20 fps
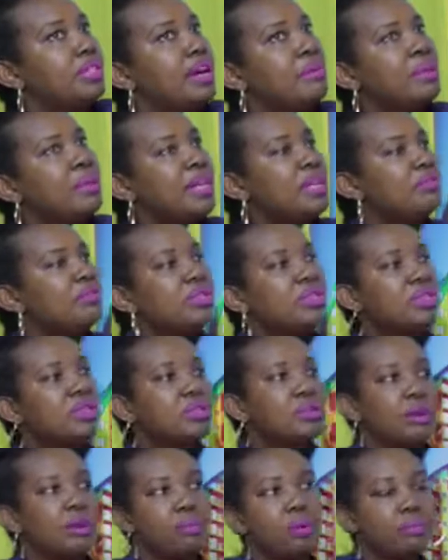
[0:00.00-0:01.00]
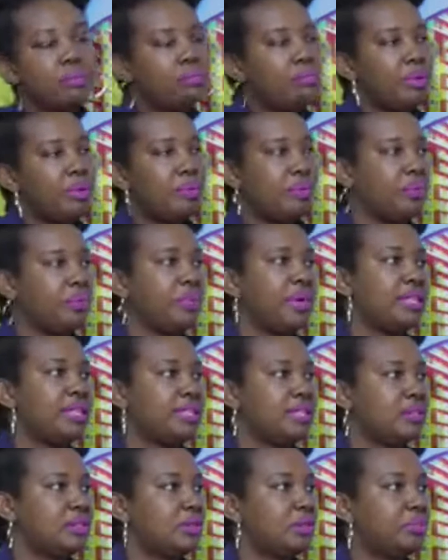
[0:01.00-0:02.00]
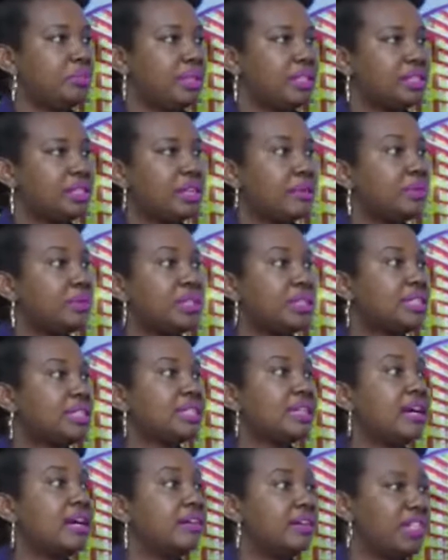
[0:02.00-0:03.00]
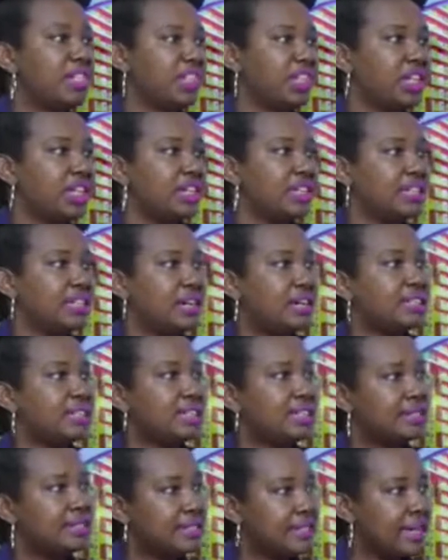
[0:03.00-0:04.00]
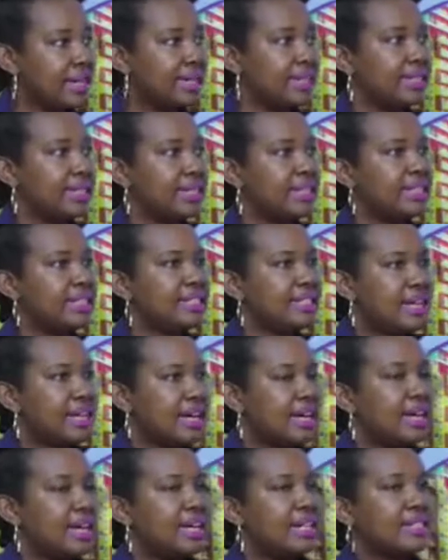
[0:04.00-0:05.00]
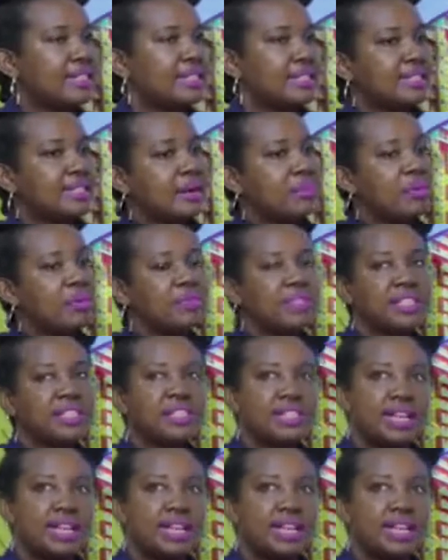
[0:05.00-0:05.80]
there are many reasons why people pay installments. I'm not discouraging it. I was just saying that these are some of